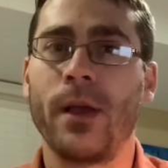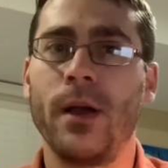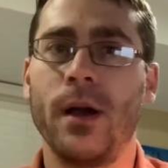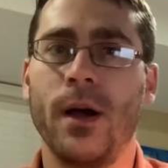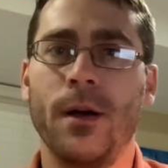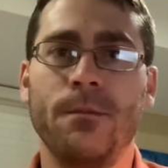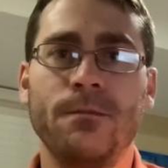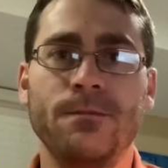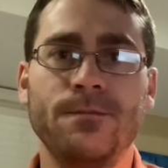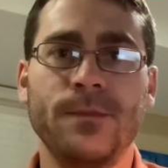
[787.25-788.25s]
I
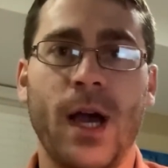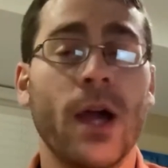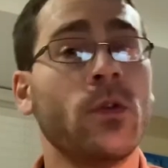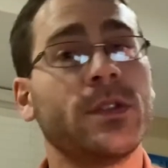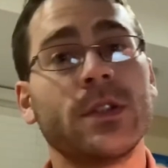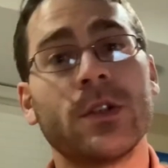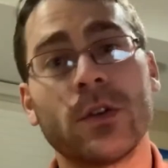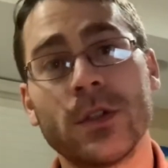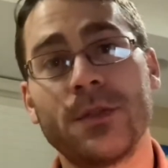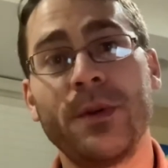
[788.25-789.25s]
always
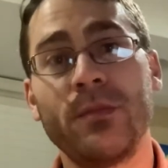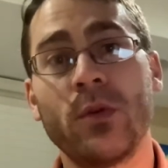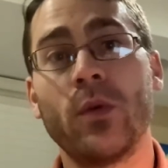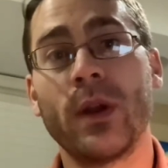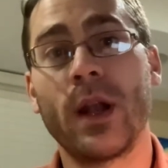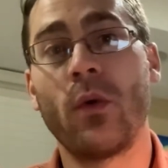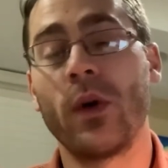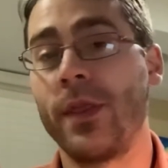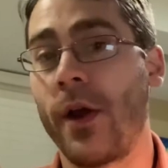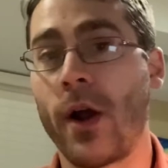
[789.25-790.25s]
encourage people
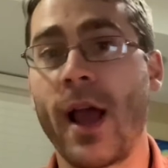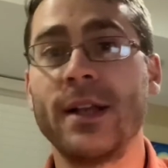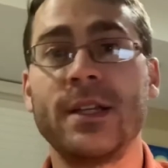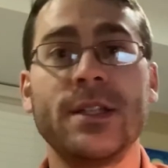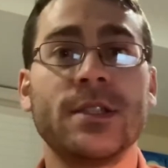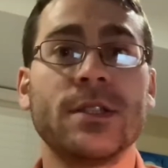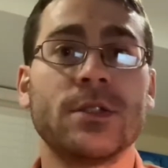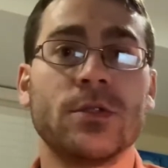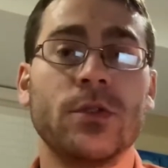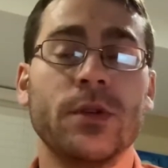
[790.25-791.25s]
when they're at tastings
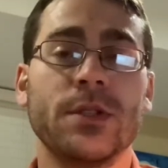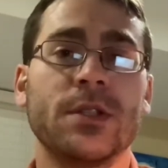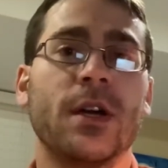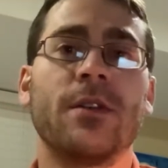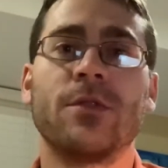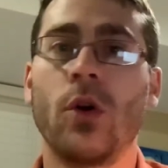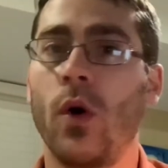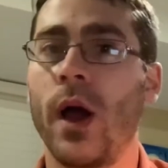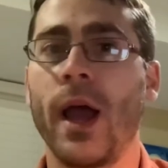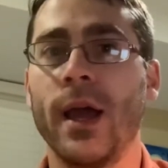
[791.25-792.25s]
or doing stuff,
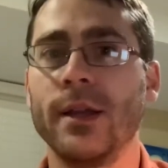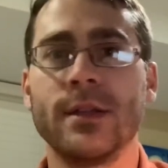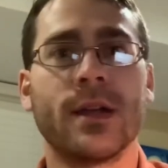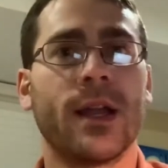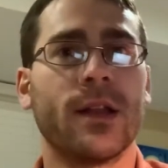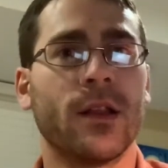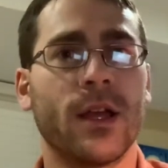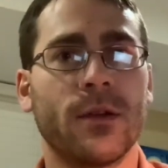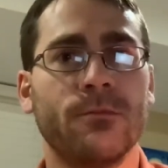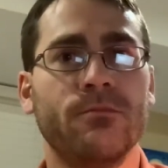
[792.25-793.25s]
go ahead, kind of
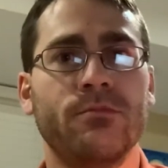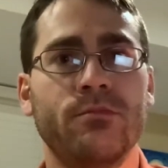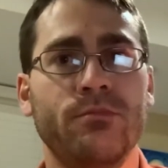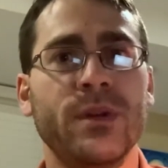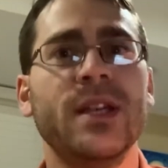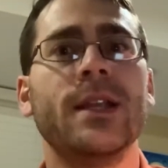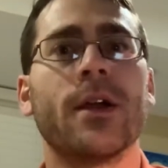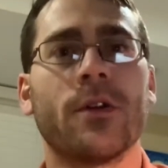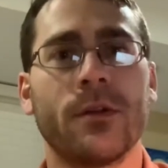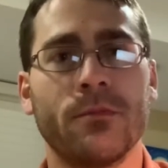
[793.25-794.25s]
like be
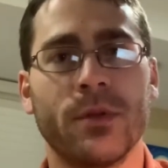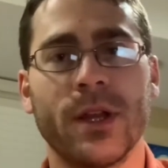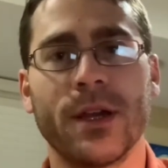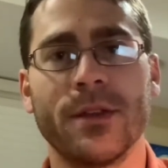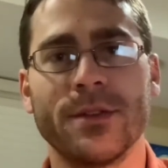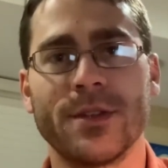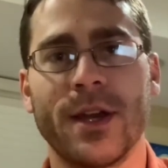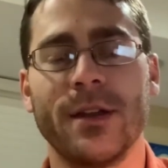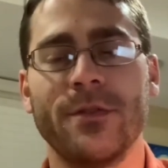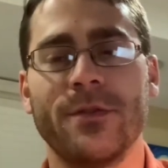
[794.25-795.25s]
daring, play on the
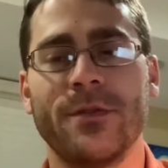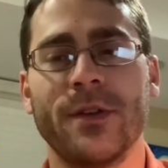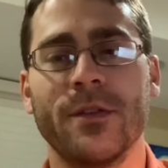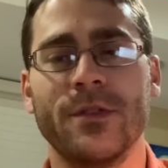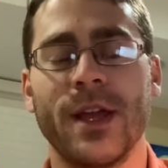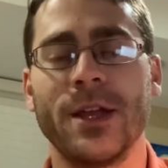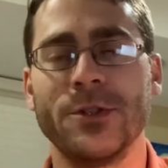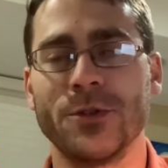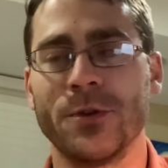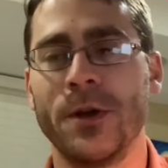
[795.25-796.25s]
side of danger.